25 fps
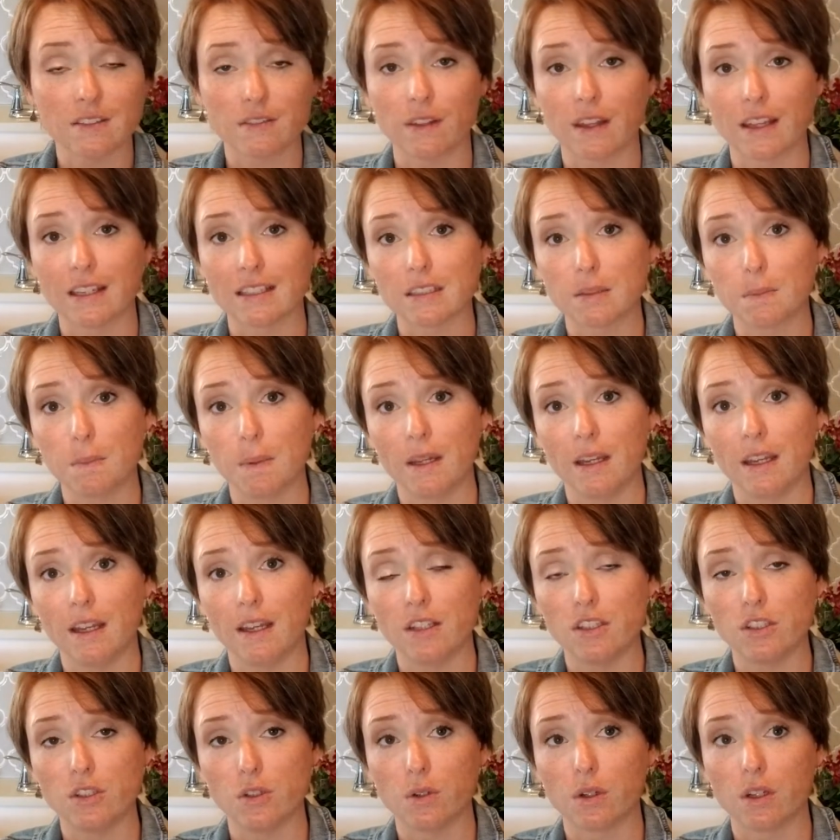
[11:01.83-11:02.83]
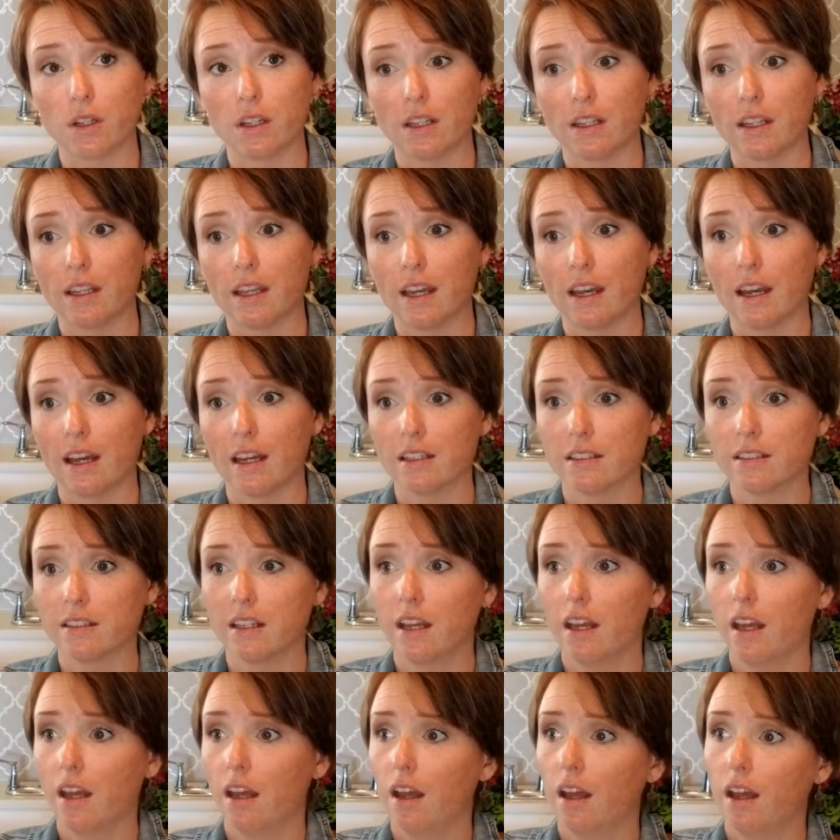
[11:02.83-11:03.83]
Like spinach, you can get
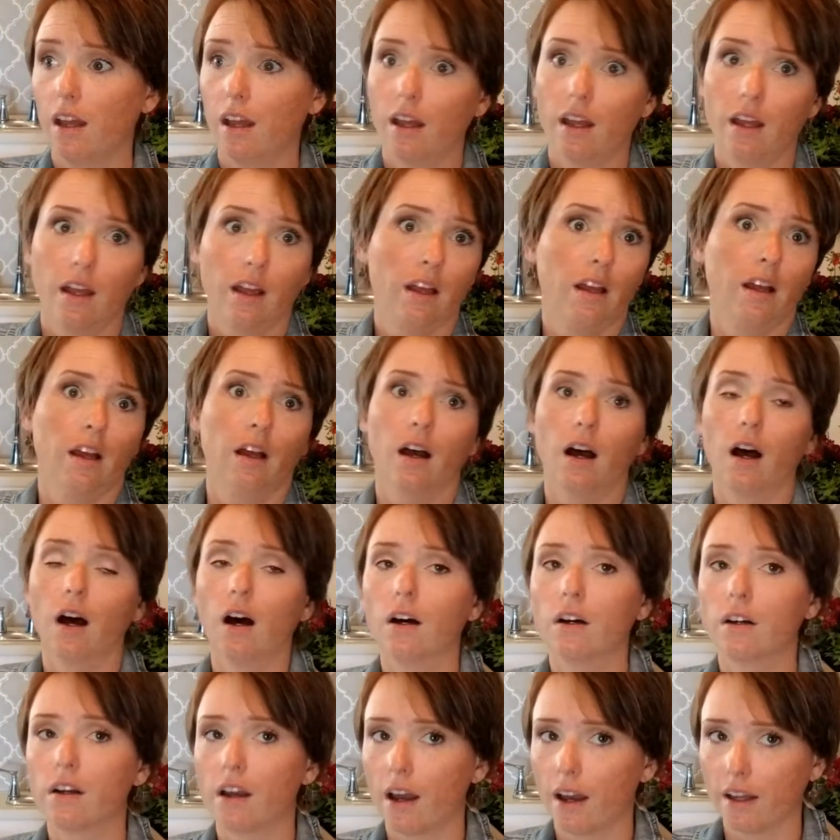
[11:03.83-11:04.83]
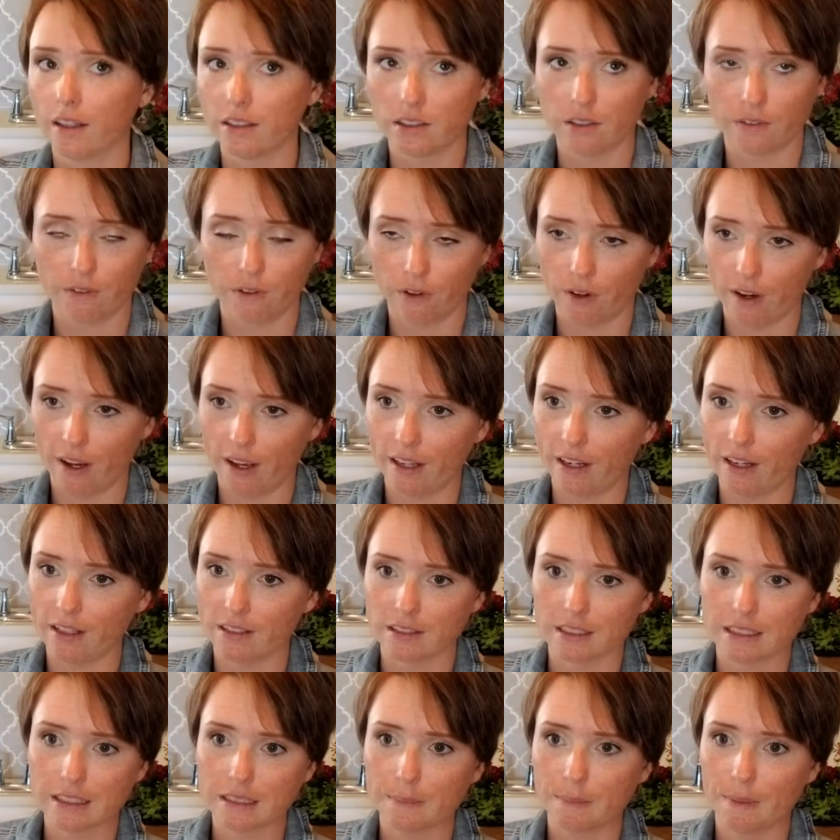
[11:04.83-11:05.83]
all kinds of varieties
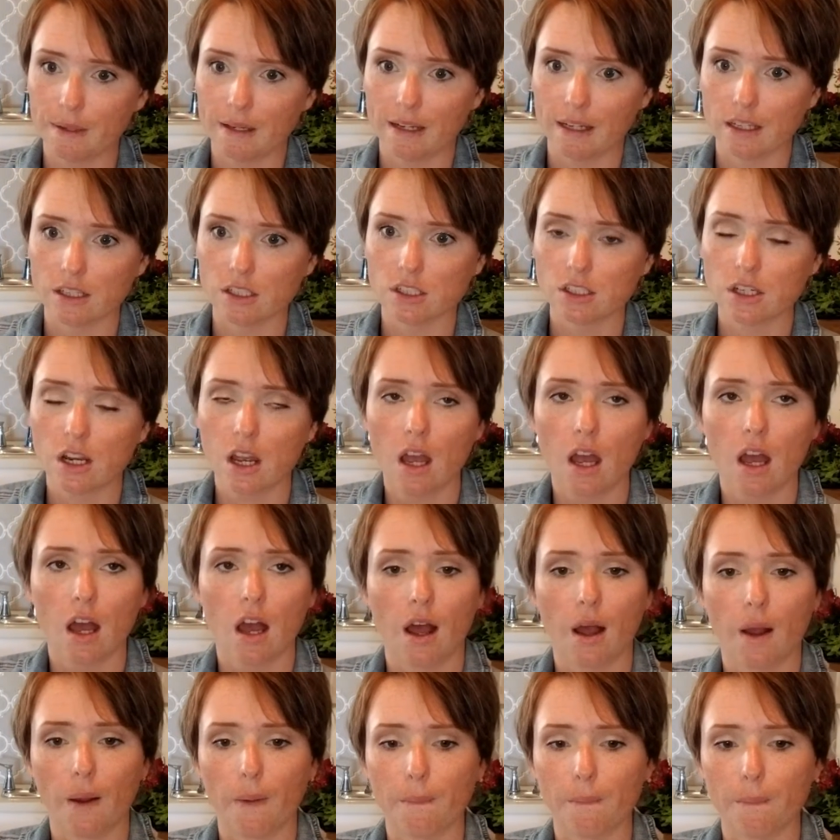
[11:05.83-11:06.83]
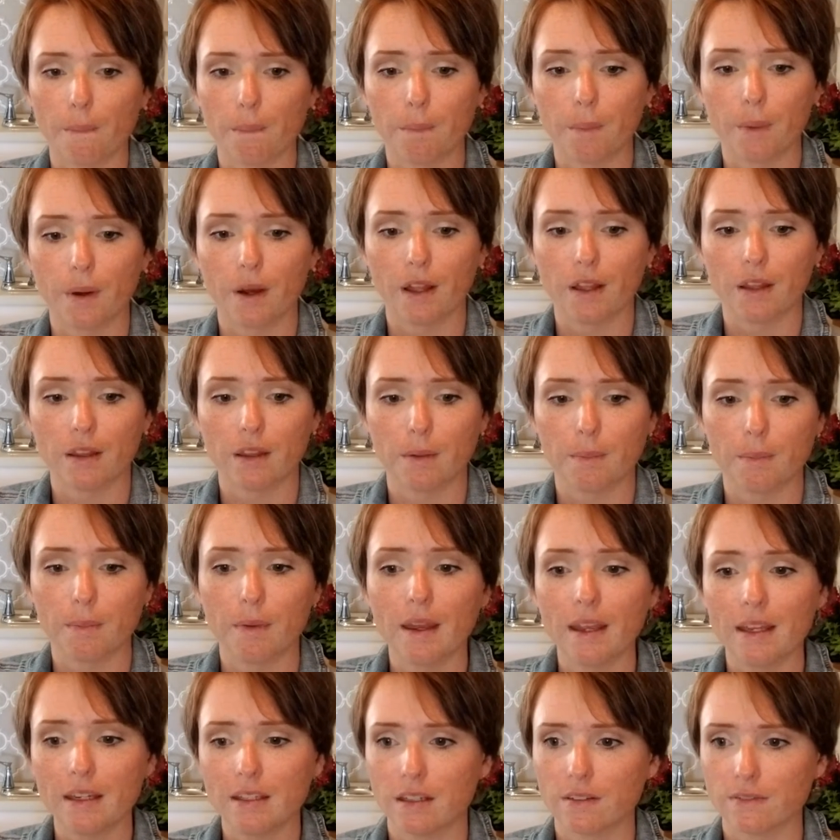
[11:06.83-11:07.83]
of spinach. But the
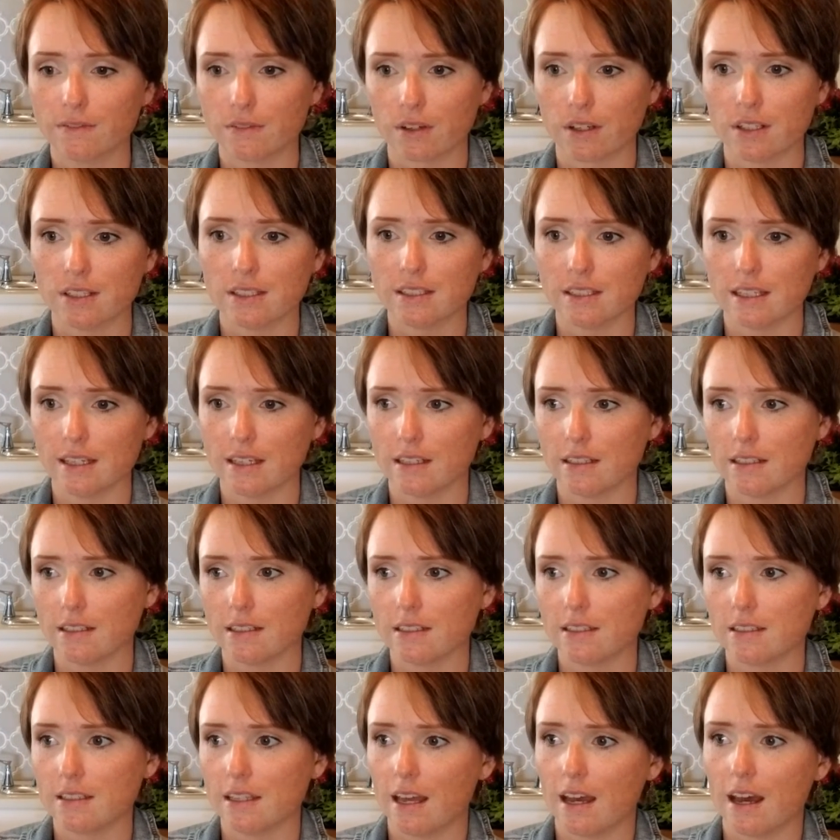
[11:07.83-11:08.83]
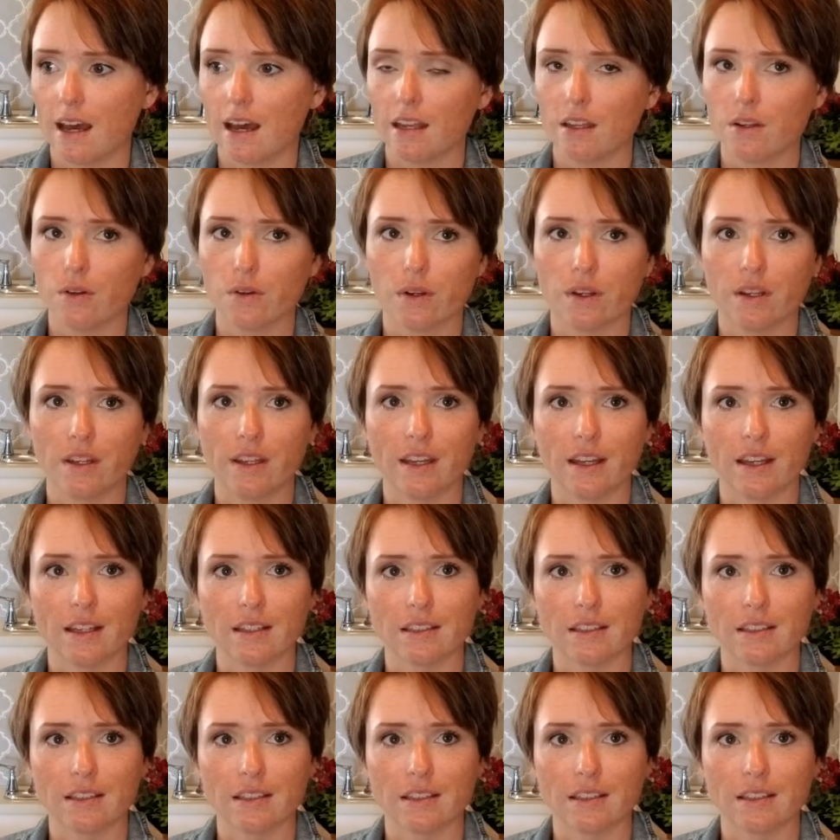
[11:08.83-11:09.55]
main difference is that you can get